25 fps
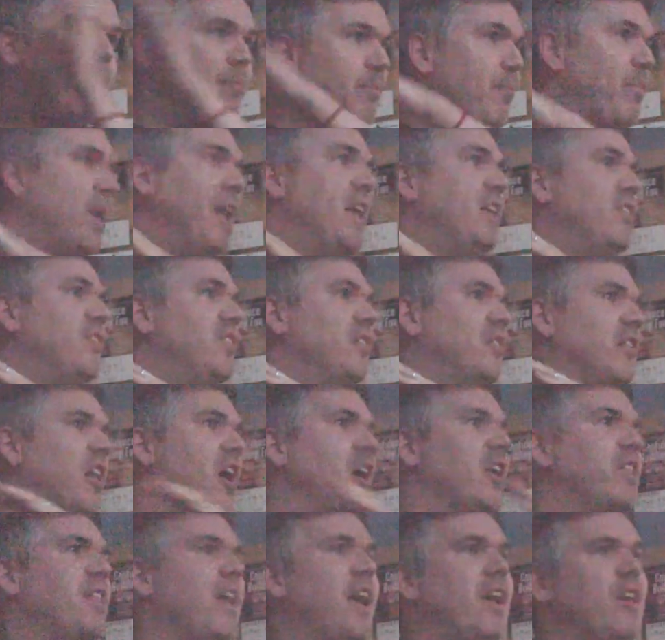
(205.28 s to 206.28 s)
places
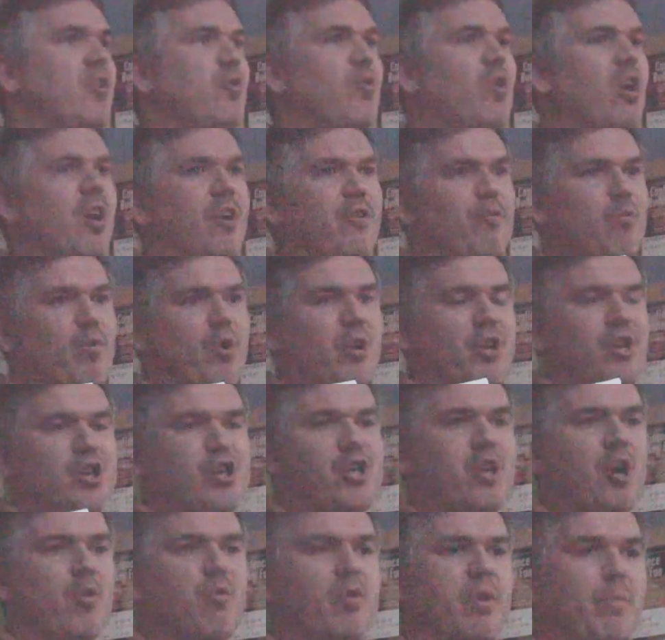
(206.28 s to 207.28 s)
like that, you kind of want to
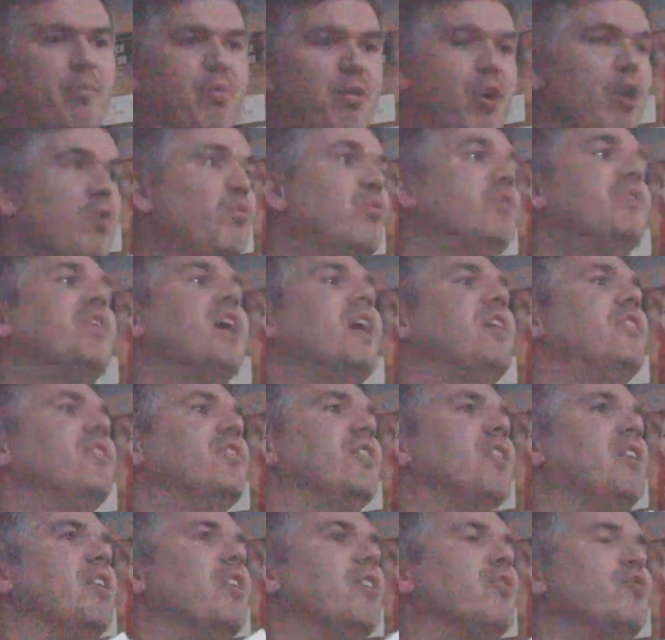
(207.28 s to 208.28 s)
show the process.
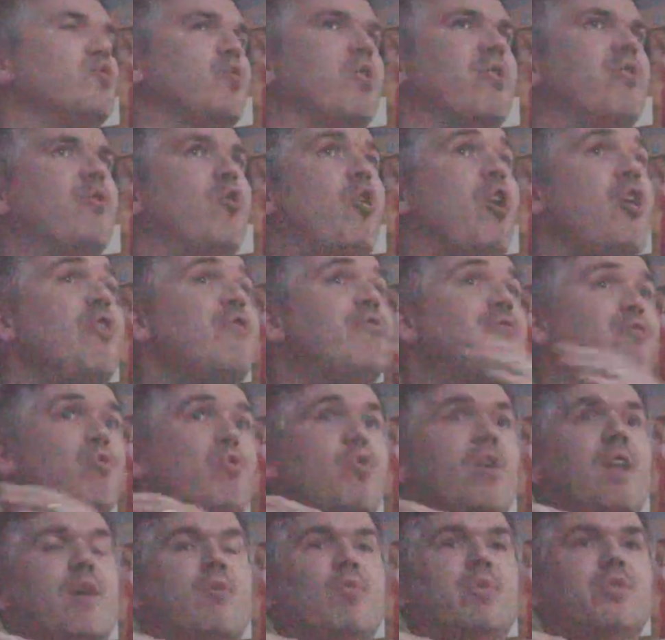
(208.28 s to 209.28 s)
And so I thought
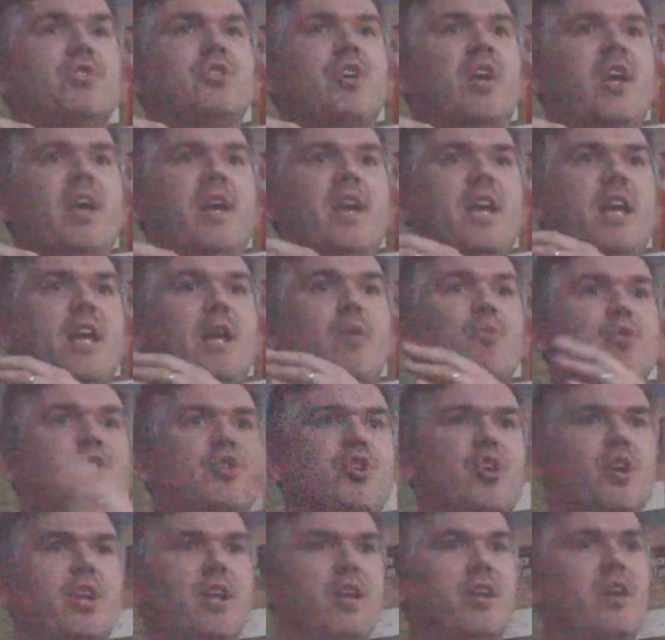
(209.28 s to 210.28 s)
overall it was
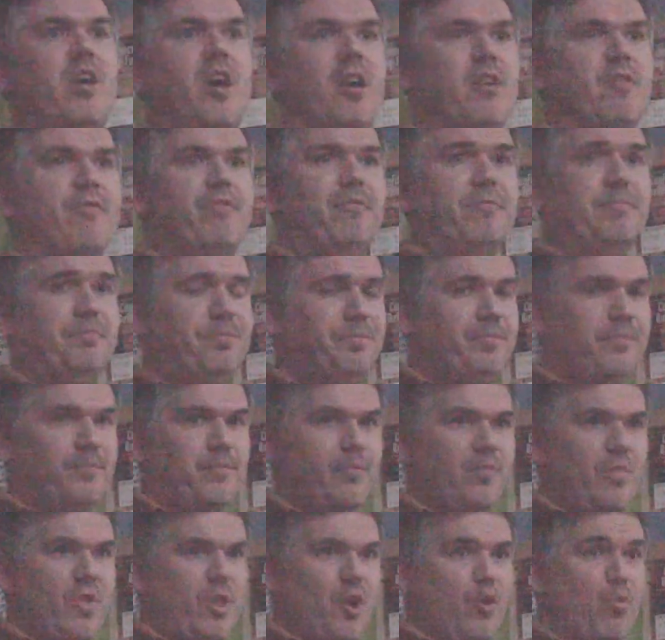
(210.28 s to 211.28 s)
good at kind of
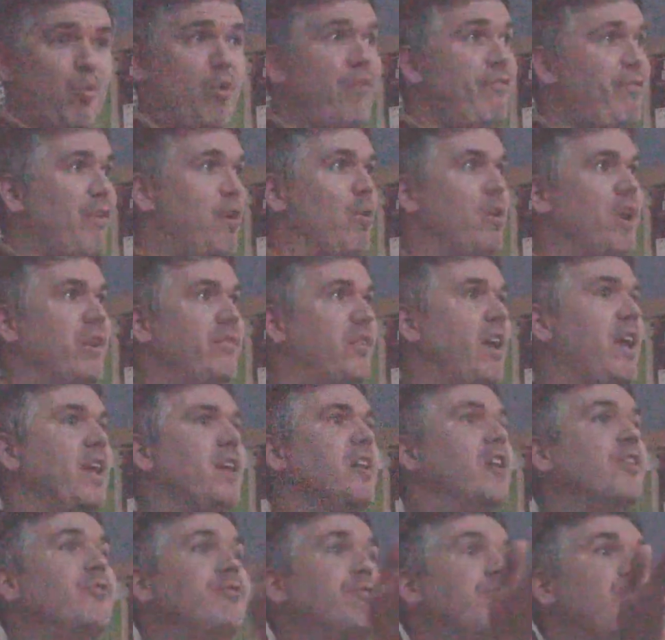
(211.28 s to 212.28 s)
what felt like taking
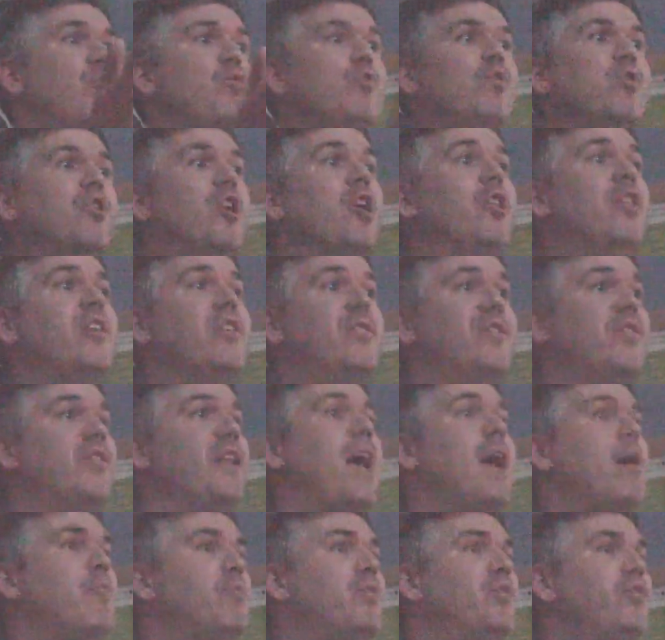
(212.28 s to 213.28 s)
us through, the
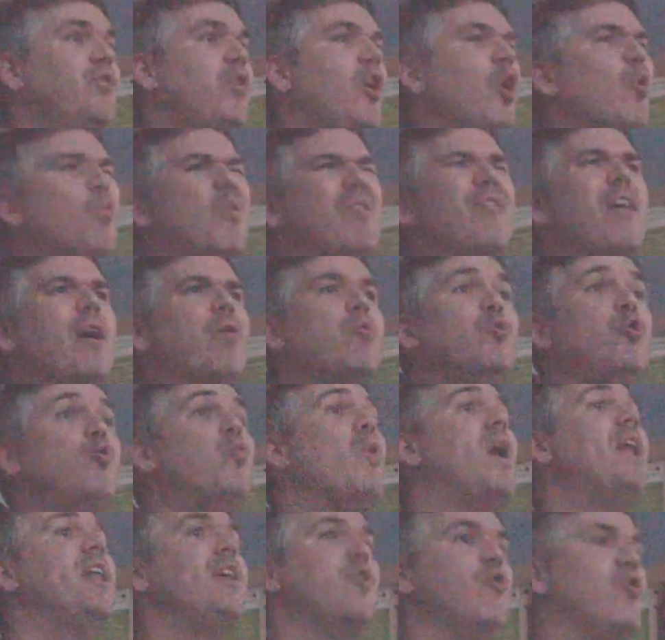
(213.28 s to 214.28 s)
steps without
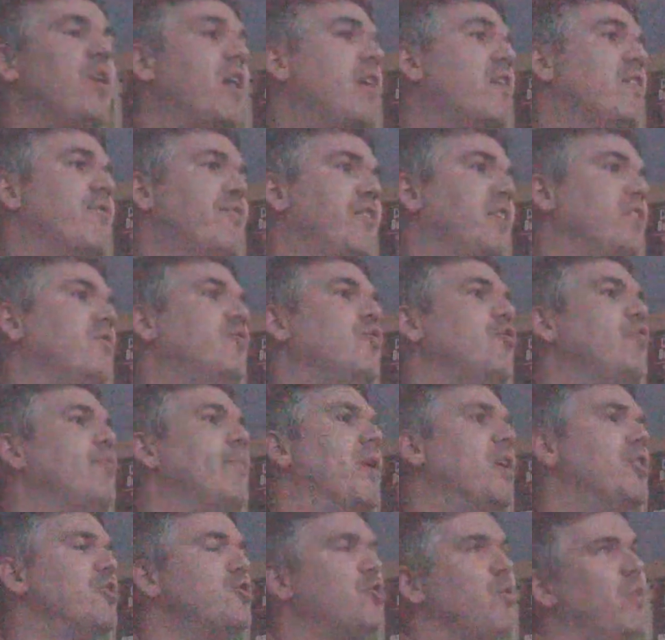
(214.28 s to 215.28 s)
dwelling on anything too
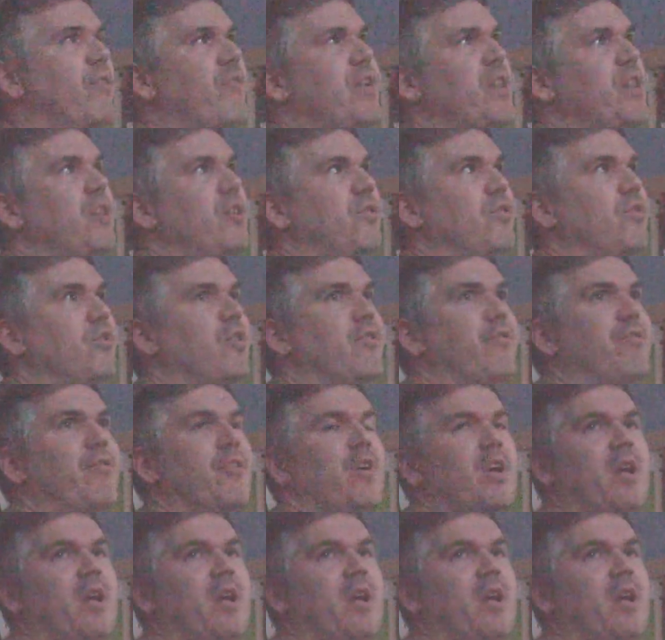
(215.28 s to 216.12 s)
much. So I think the sort of